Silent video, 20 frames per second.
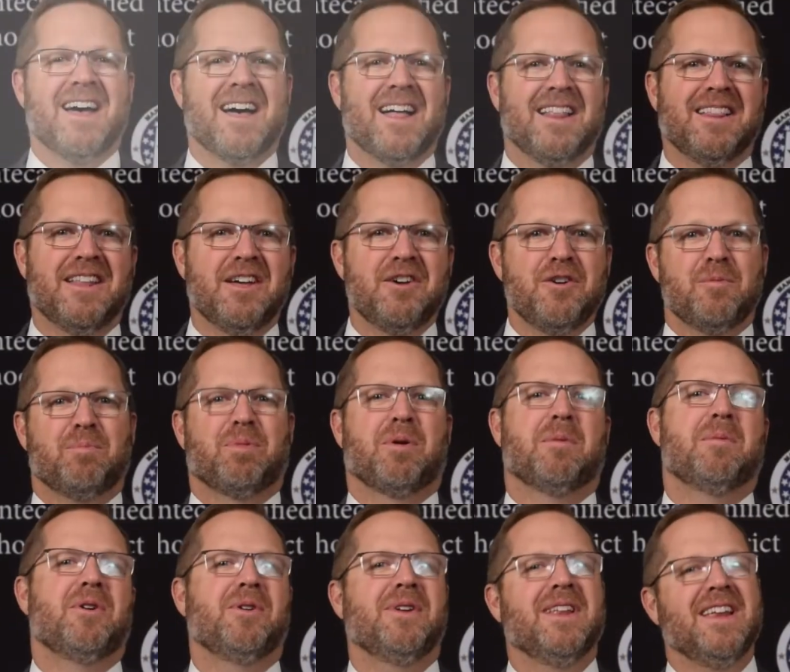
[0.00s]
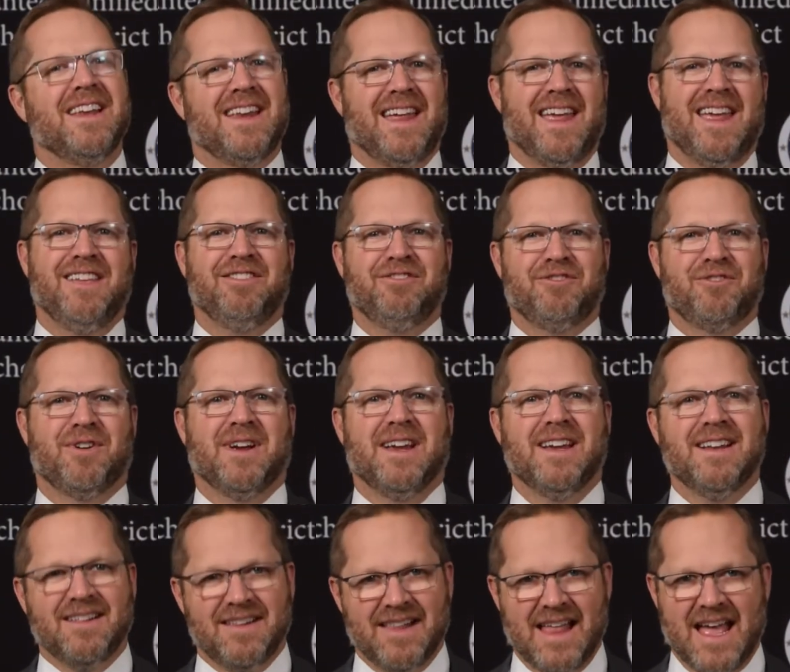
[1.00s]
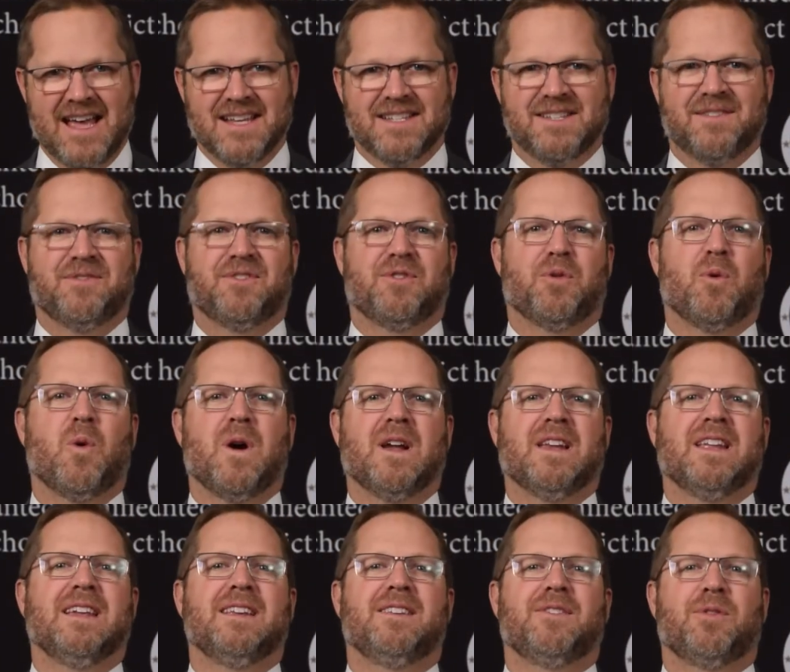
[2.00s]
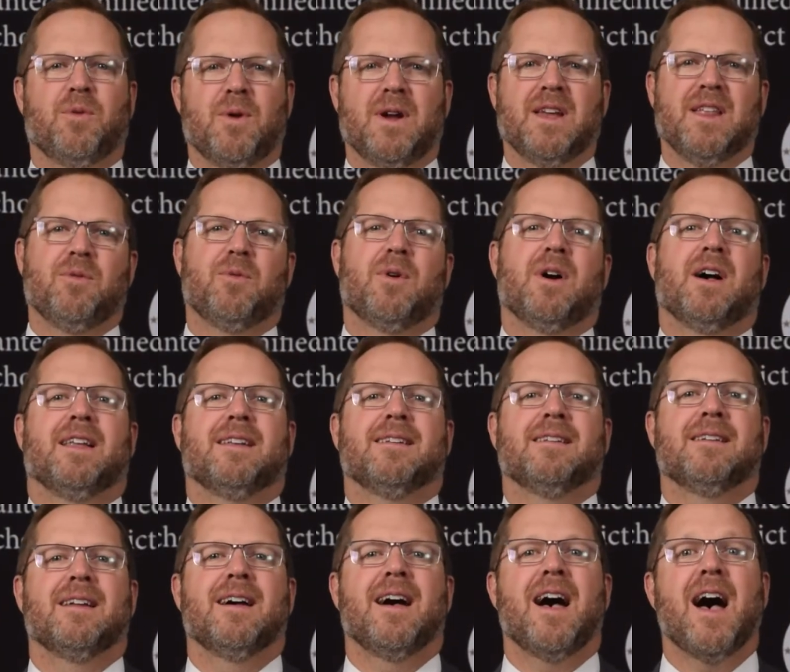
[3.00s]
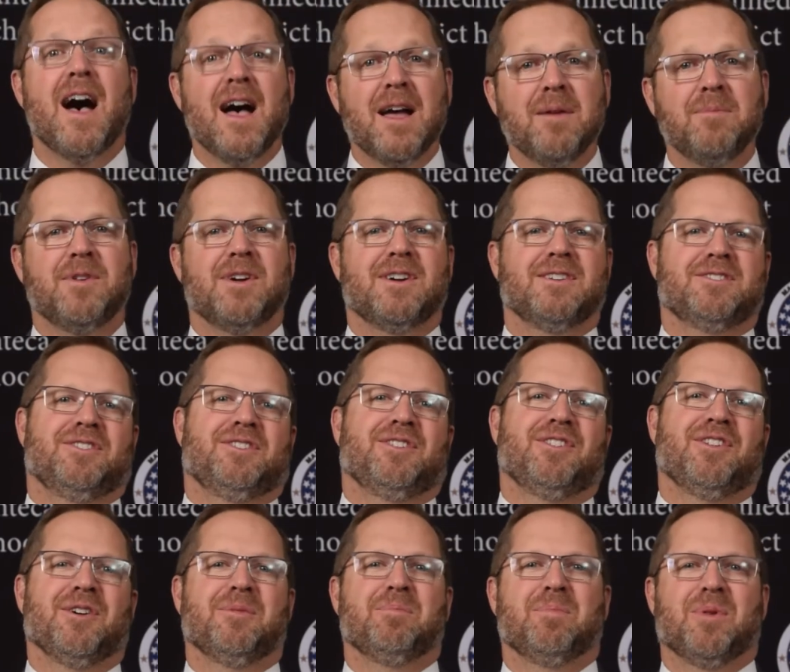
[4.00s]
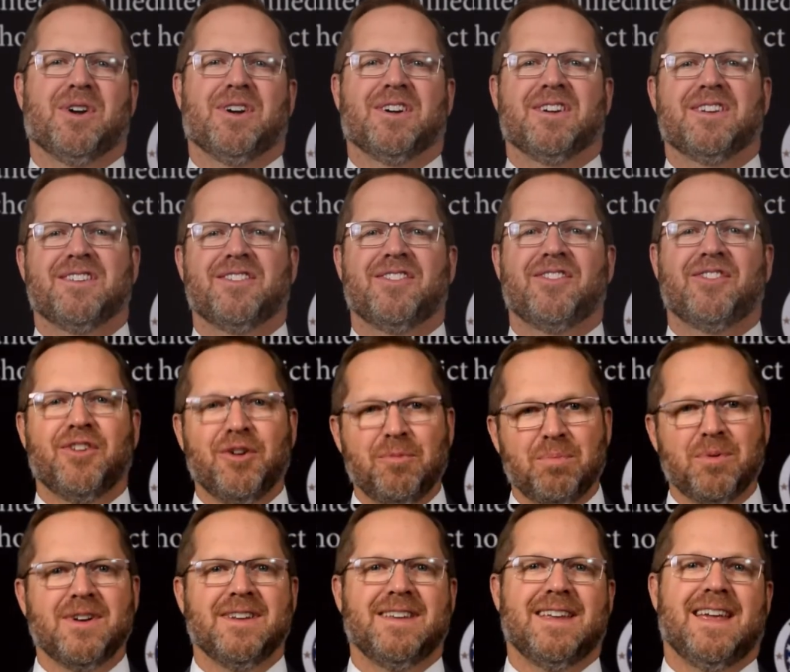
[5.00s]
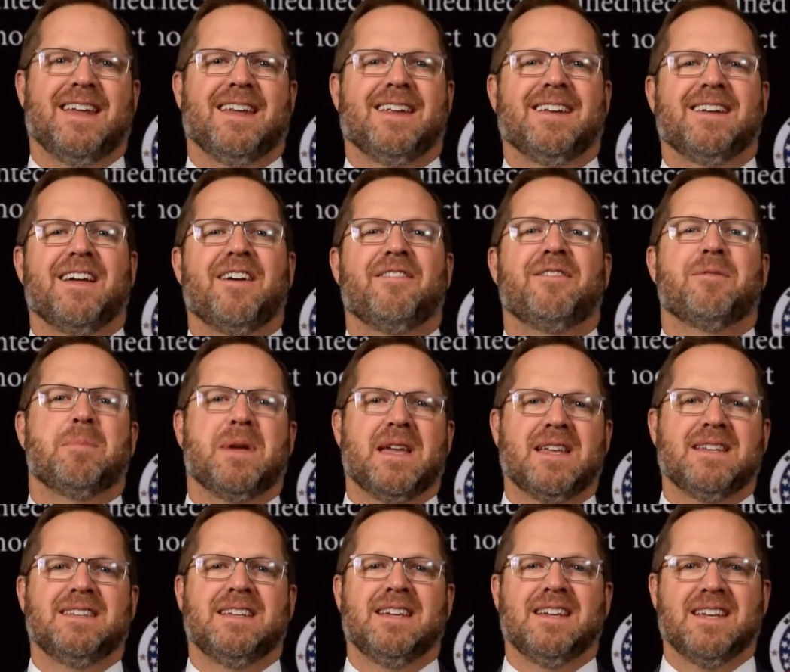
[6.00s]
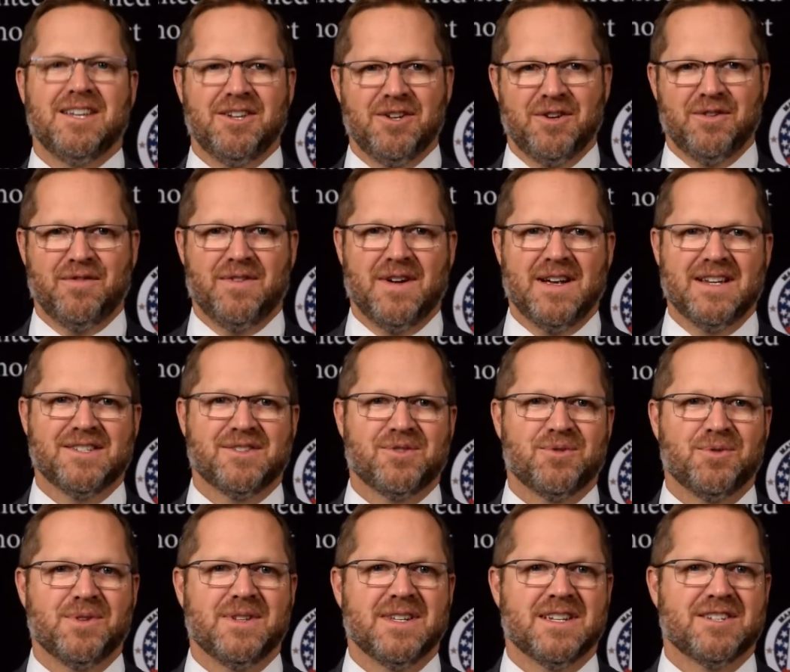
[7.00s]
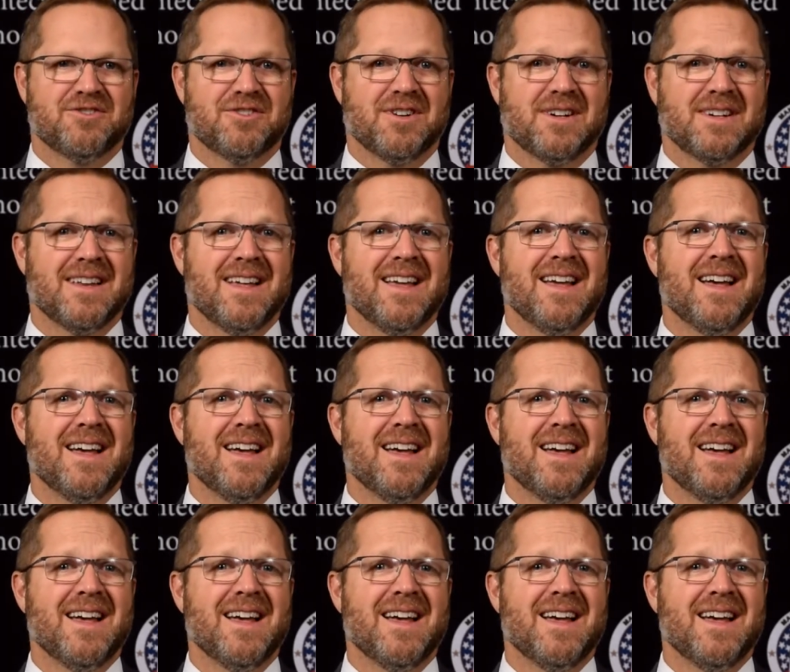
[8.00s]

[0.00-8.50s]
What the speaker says: Hello, promoting 8th grade class of 2021. I'm Dr. Clark Burke, superintendent of the Manteca Unified School District.